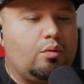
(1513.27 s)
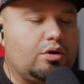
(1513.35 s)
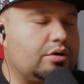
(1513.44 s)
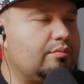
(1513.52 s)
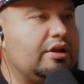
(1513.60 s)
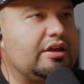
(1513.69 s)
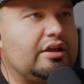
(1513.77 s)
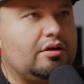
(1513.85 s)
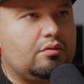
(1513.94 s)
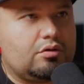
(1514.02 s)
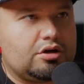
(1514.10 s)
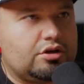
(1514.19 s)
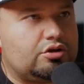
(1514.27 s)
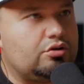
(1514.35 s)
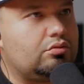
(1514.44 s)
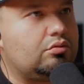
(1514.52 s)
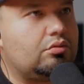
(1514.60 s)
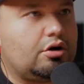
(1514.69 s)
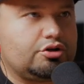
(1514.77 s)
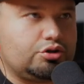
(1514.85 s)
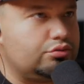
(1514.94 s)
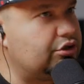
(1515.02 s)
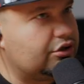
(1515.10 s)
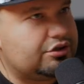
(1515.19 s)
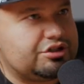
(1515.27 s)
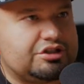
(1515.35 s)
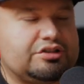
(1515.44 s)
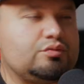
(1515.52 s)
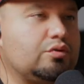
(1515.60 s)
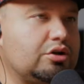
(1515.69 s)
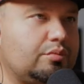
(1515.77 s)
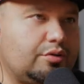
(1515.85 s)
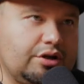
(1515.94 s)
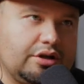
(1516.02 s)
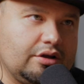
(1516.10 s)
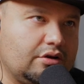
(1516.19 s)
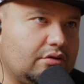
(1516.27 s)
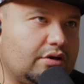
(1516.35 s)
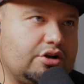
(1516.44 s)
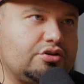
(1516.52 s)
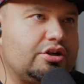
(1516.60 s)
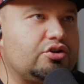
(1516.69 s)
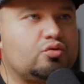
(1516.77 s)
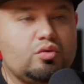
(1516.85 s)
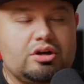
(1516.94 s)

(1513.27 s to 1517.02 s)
We're going to make it we're going to do our due diligence, we're going to bring great trainers,